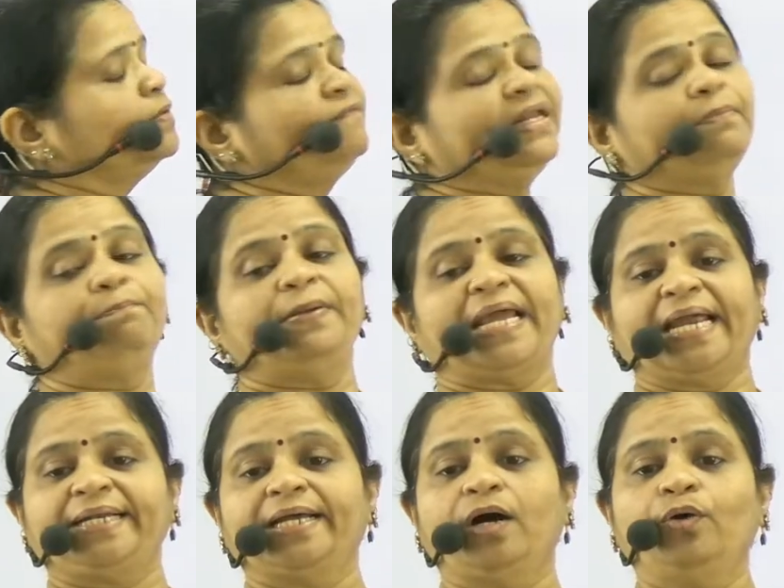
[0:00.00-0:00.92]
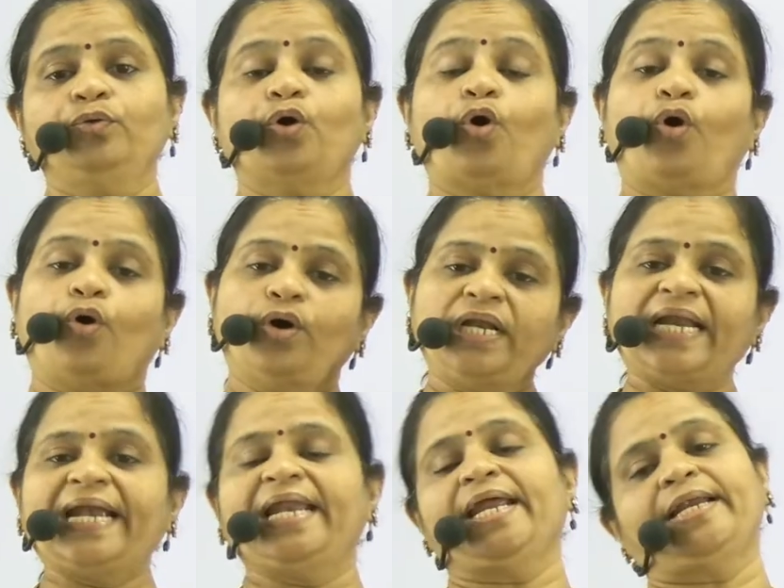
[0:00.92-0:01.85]
will break down
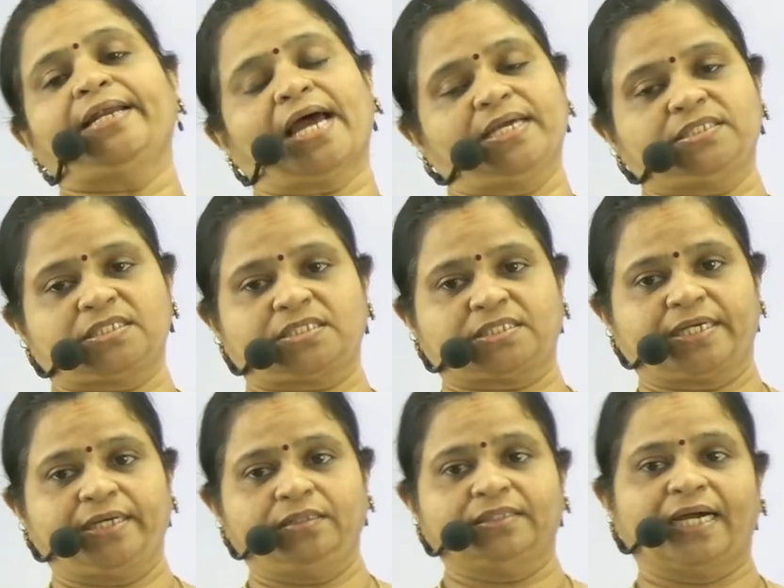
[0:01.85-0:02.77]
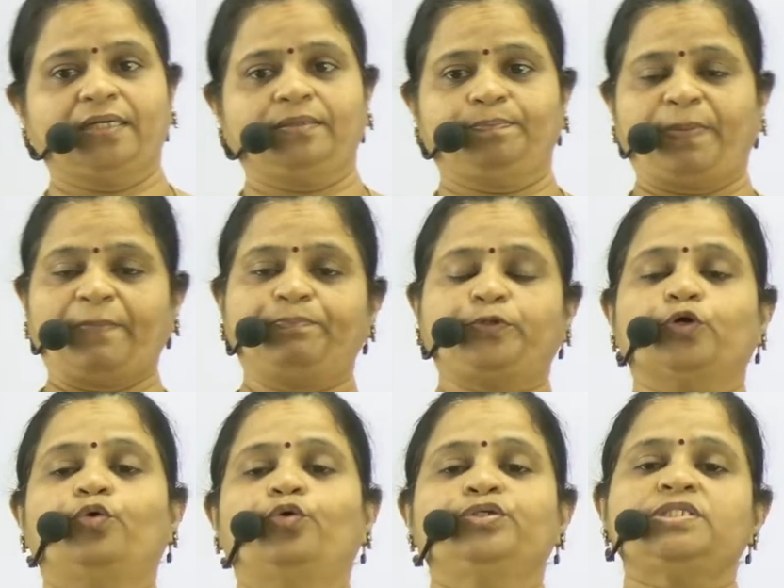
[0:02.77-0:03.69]
already digested that
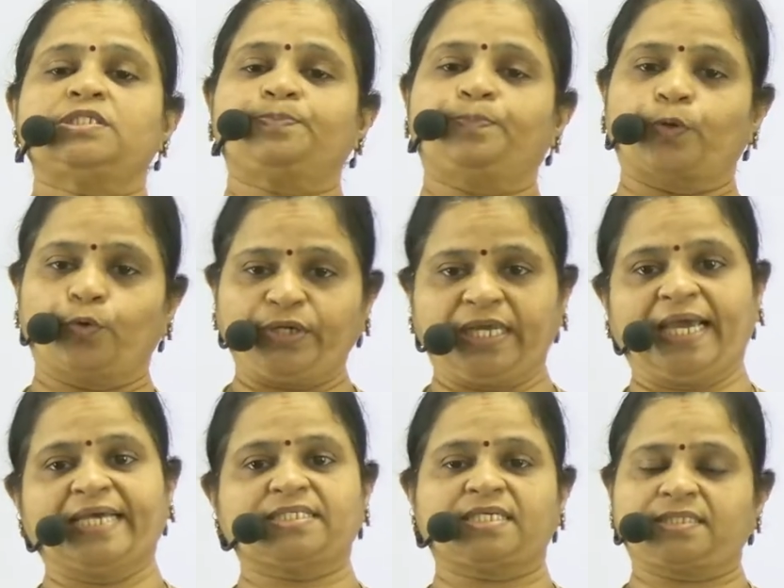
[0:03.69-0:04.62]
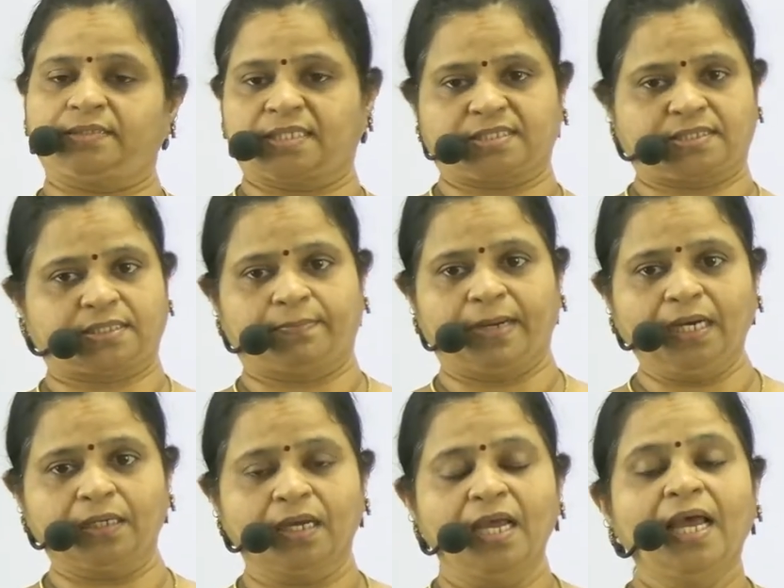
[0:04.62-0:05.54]
peptones, proteases in the stomach,
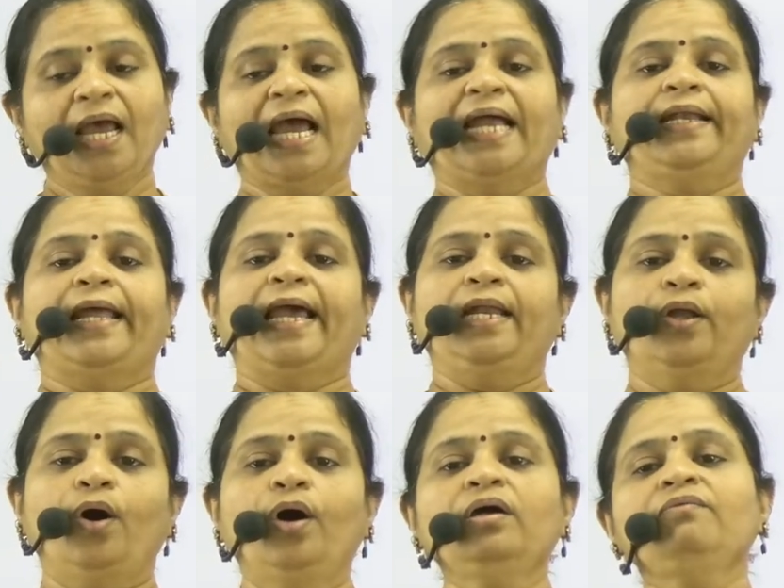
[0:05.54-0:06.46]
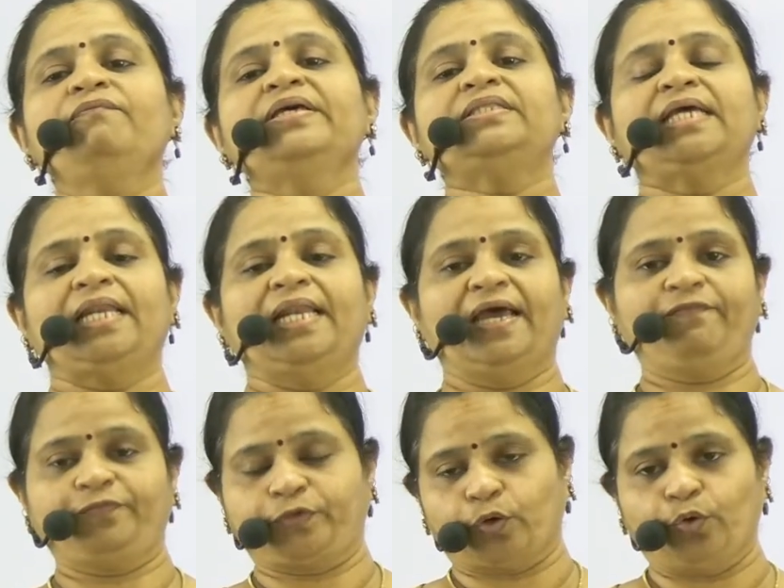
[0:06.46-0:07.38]
and along with the
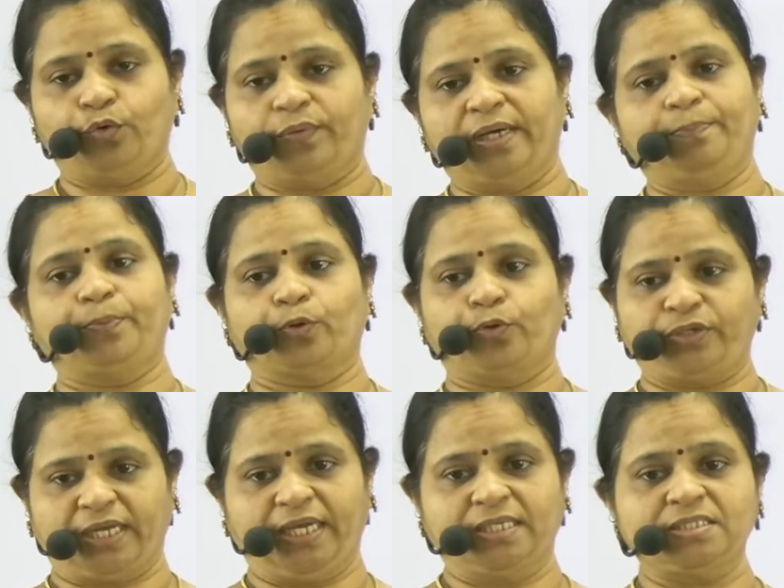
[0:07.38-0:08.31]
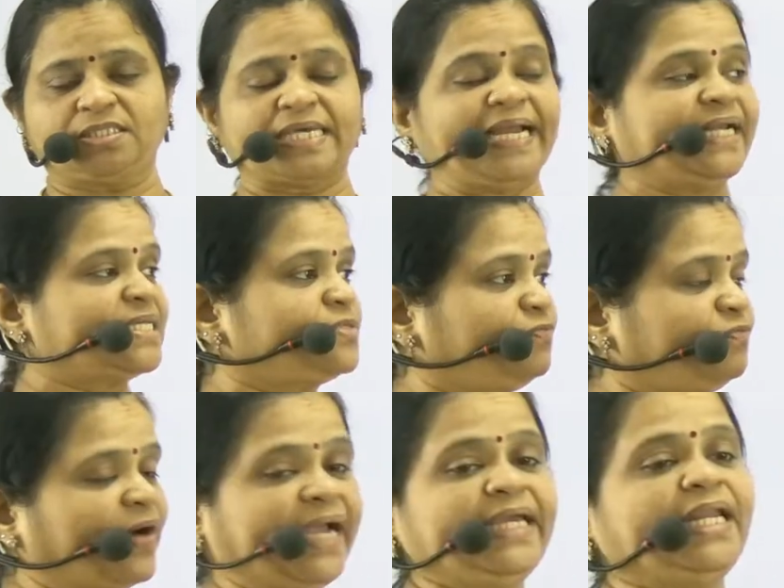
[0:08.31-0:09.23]
leftover proteins, it is
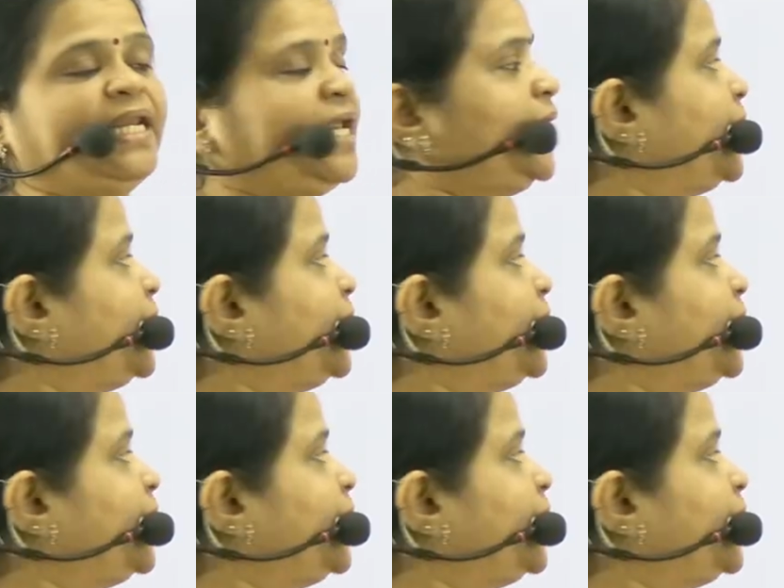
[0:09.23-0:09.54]
finally